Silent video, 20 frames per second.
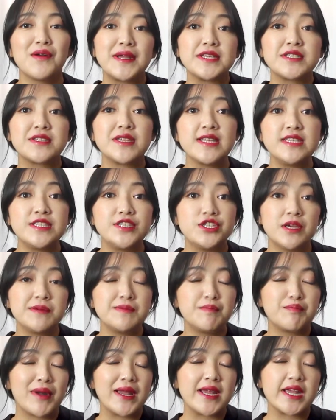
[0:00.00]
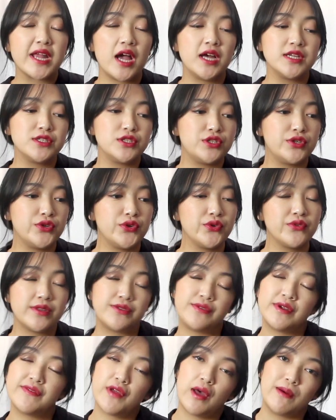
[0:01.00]
Alright, so let's jump right onto the
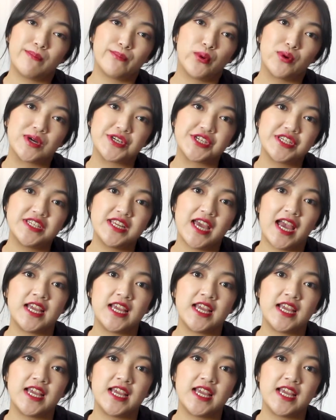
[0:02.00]
thrift haul portion.